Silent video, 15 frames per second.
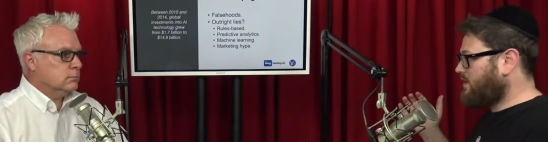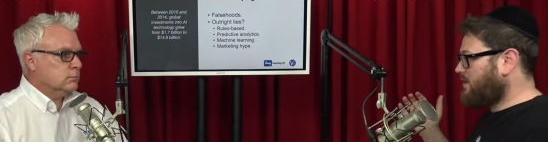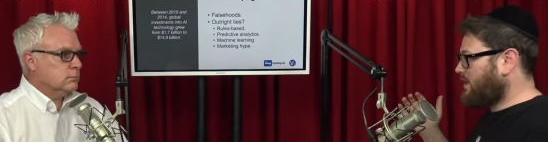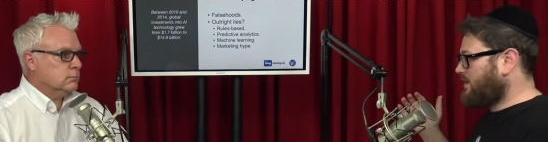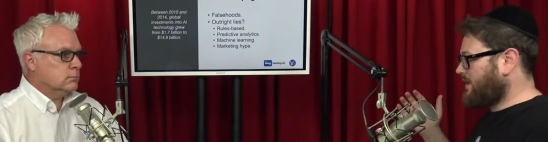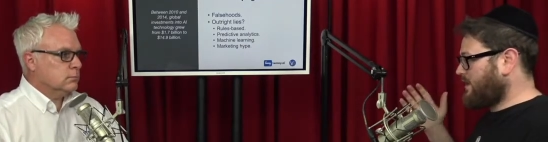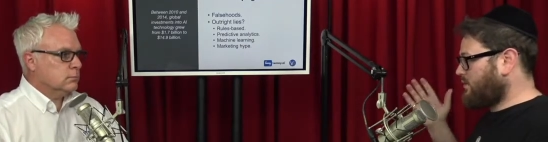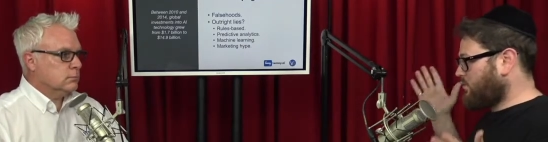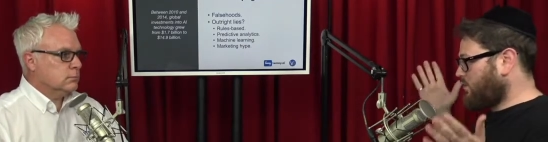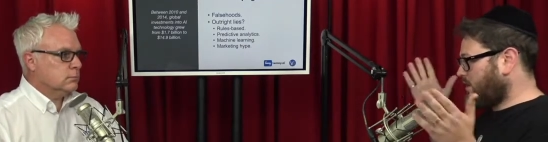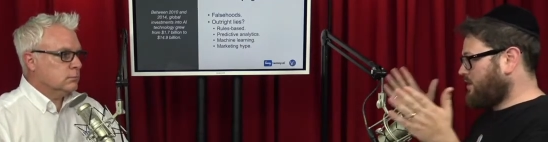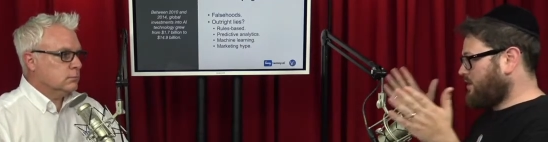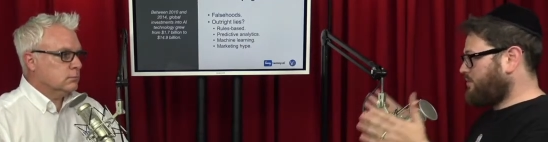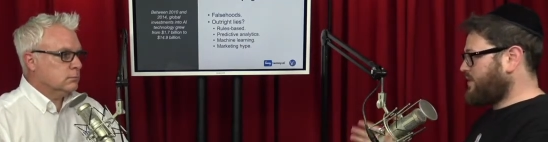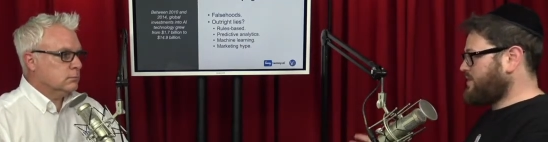Speaker 1: not like
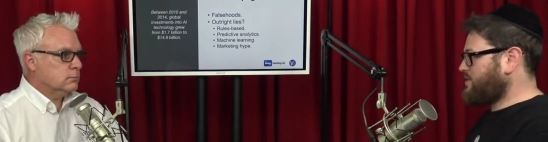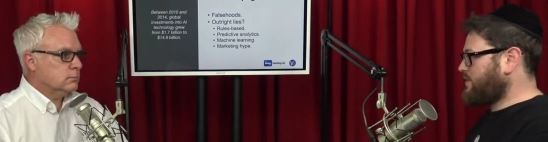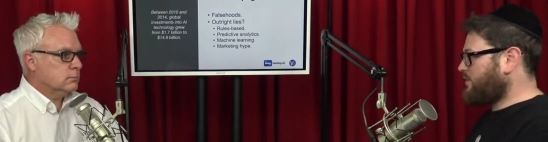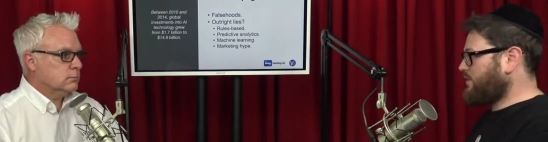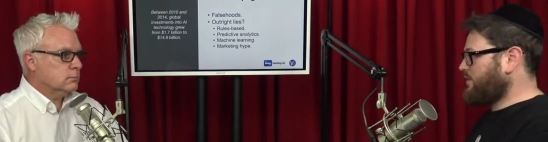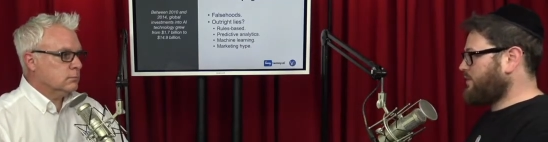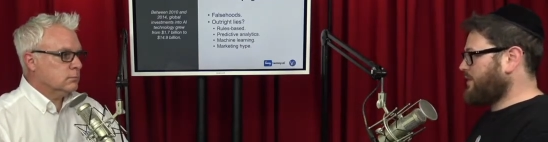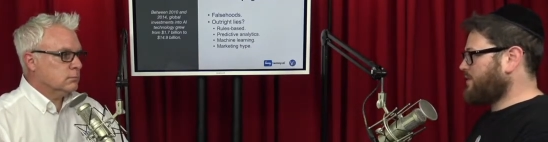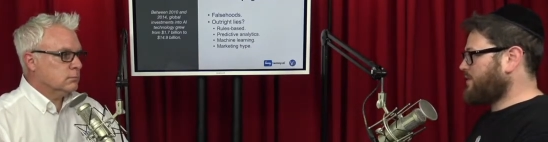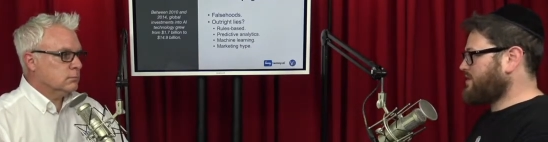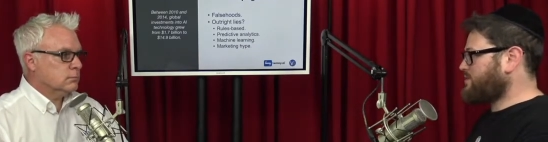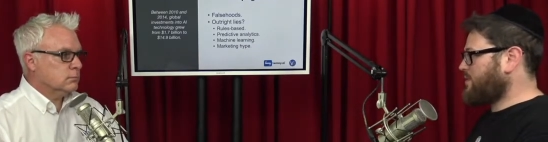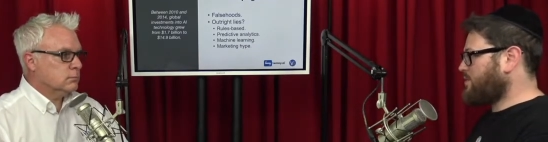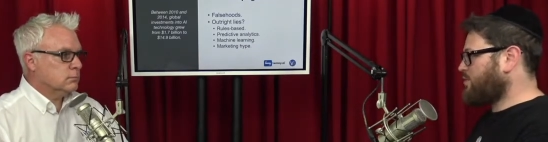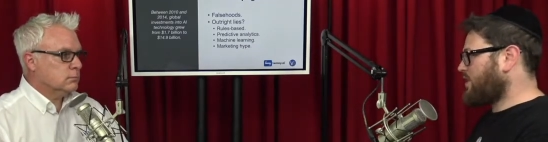we're going to pigeonhole you
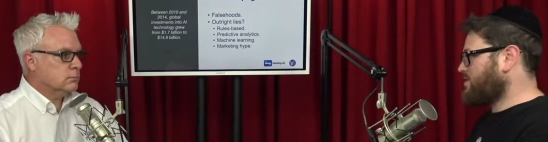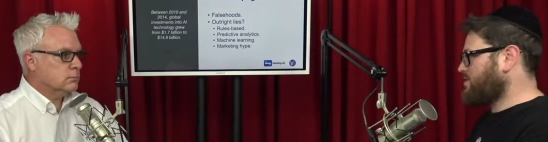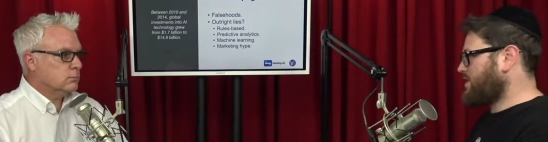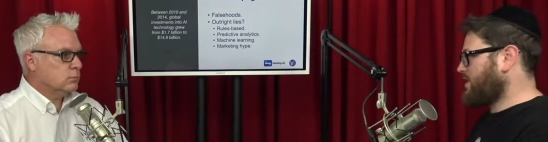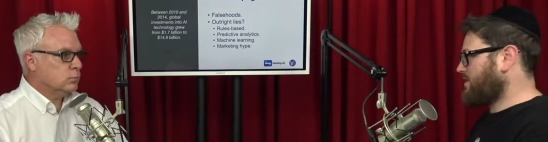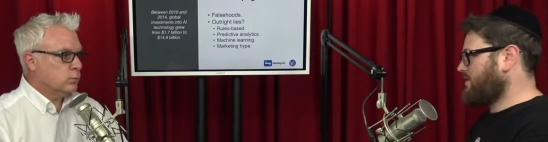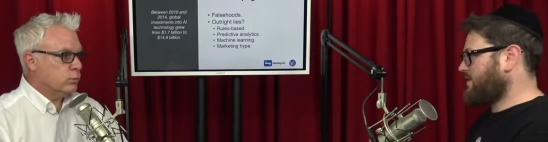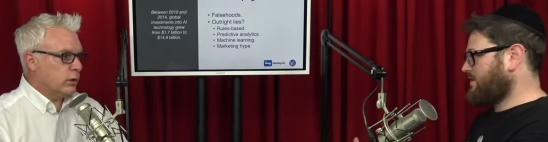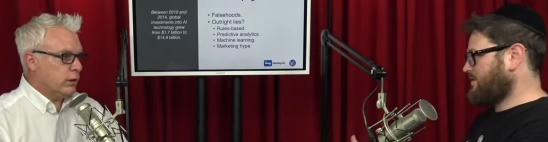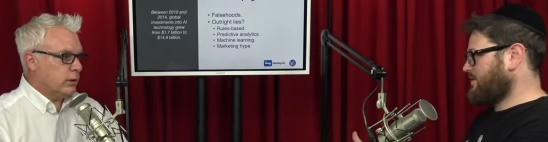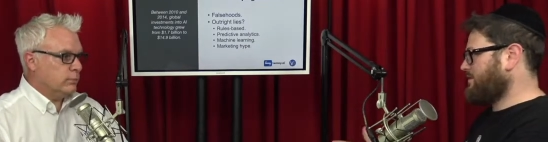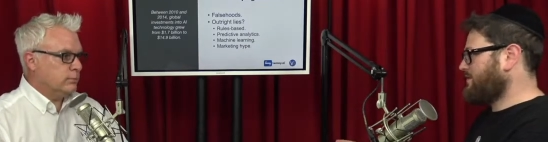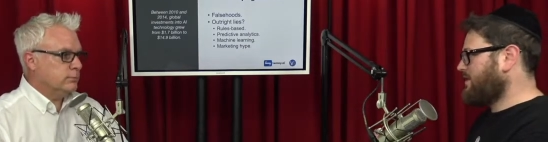into a small project and right.